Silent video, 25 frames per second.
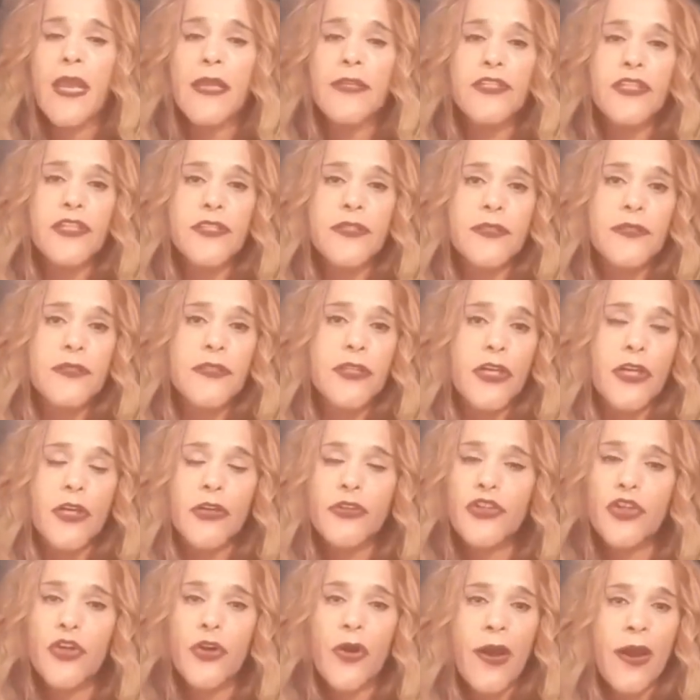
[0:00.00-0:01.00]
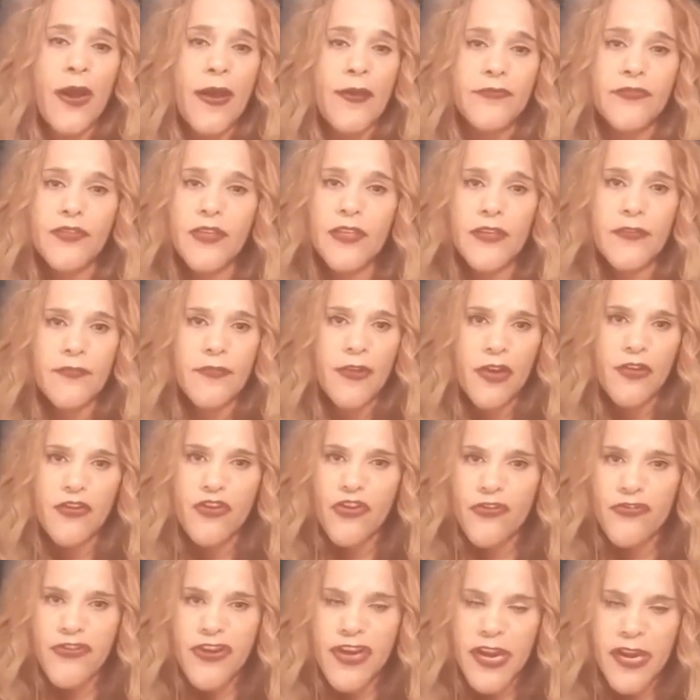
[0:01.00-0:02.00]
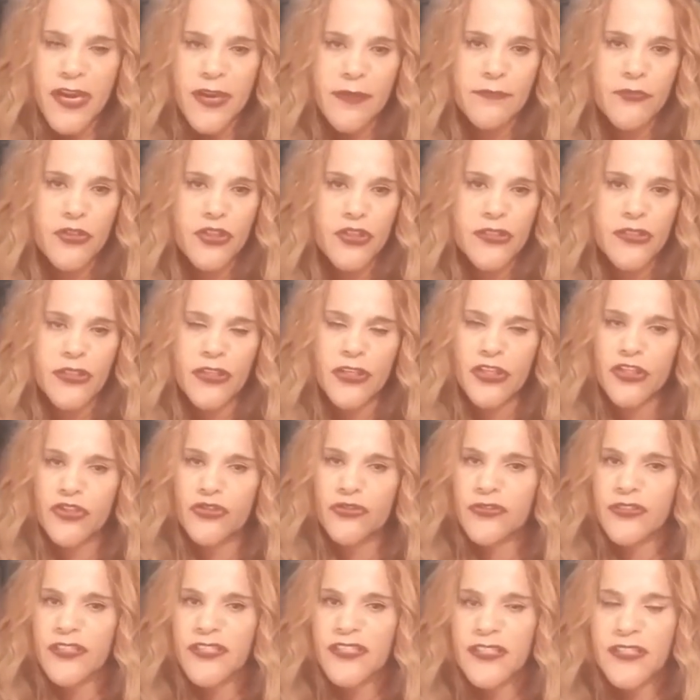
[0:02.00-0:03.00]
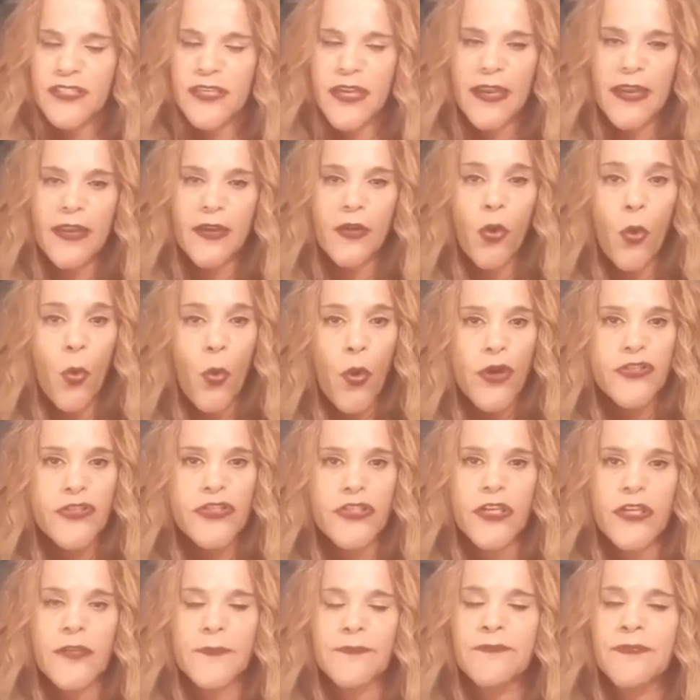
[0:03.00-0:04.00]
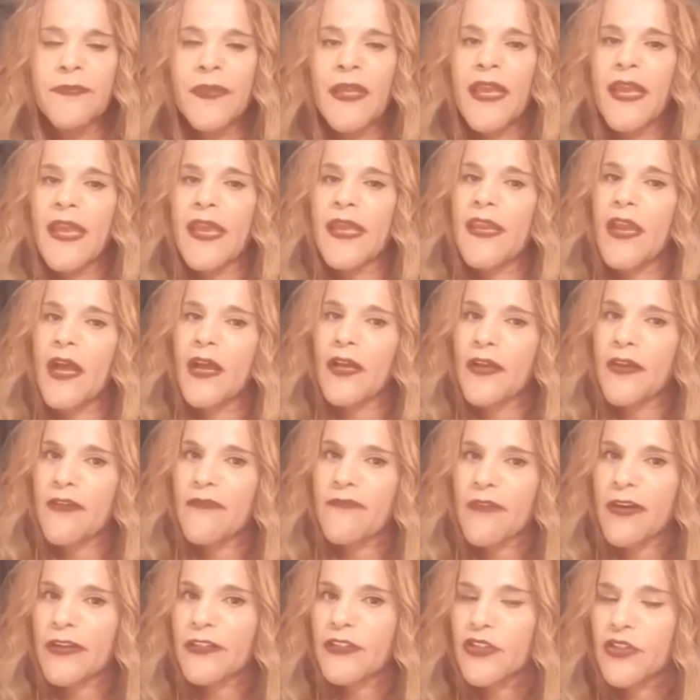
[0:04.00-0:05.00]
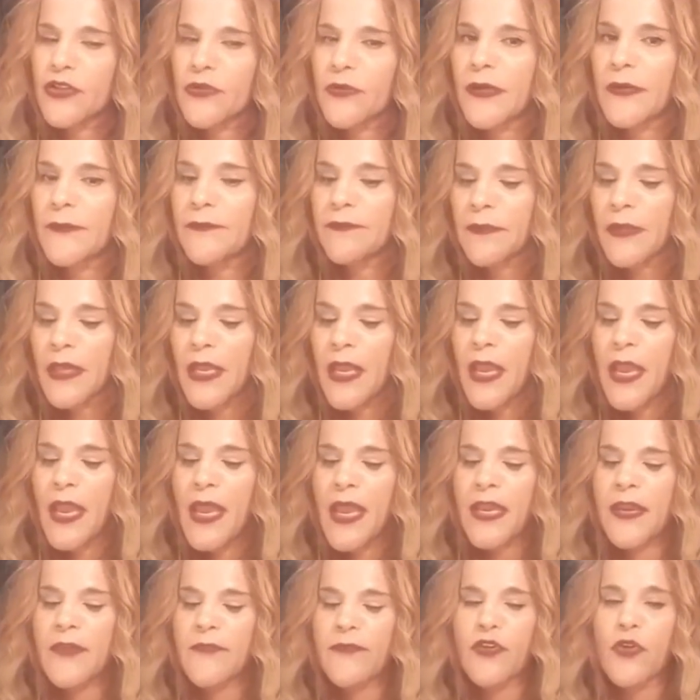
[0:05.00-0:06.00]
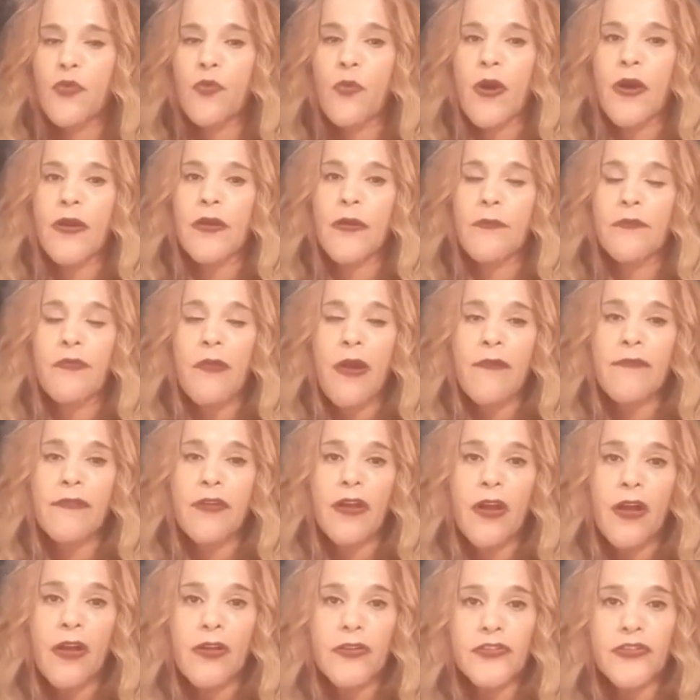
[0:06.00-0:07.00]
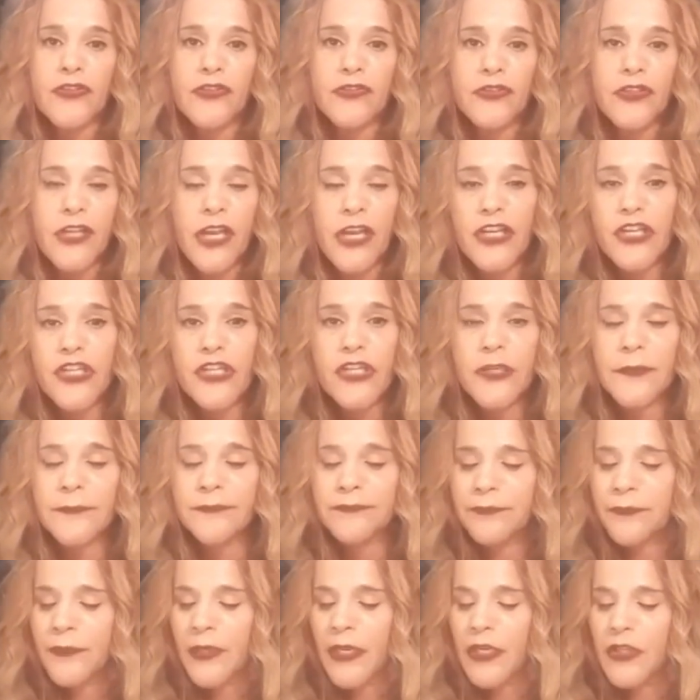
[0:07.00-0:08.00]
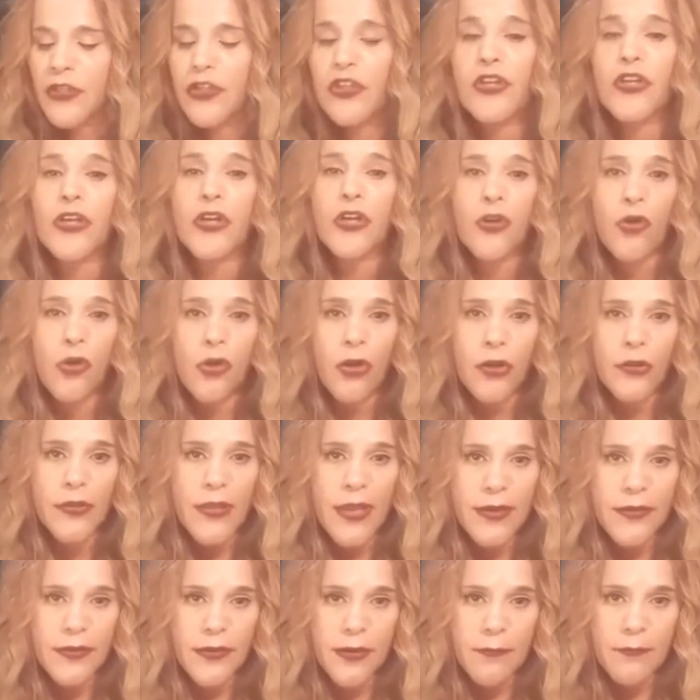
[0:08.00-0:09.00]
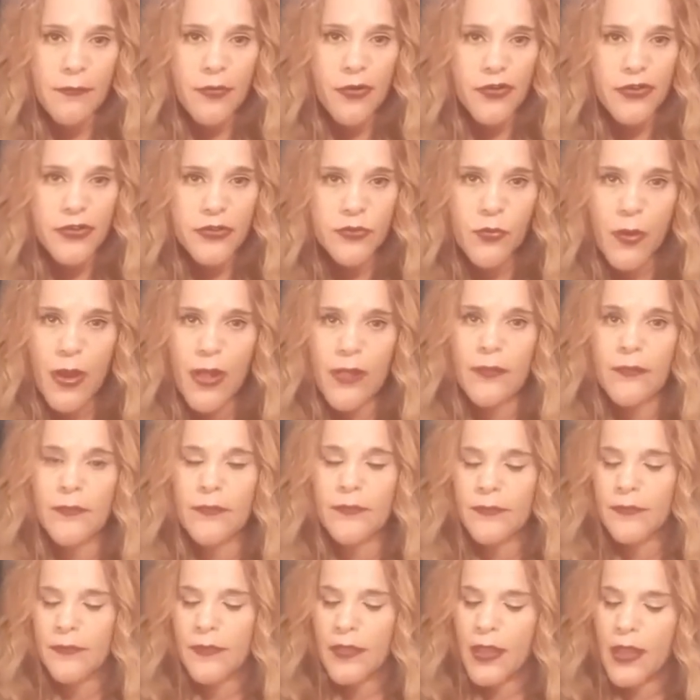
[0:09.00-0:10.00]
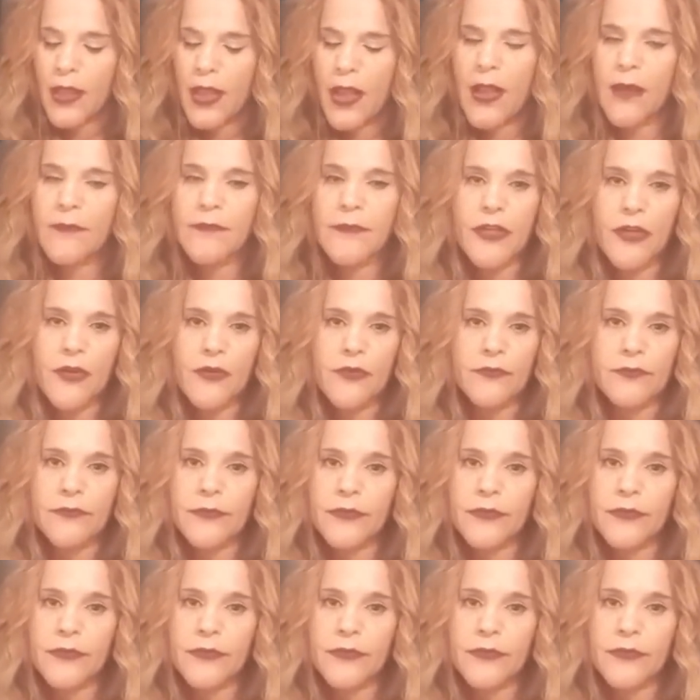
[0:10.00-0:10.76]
And just, you don't have to give out your name, just initials and state and question, and I'll get right to it. And if you want a private consultation, you can call that number as well. I'm the,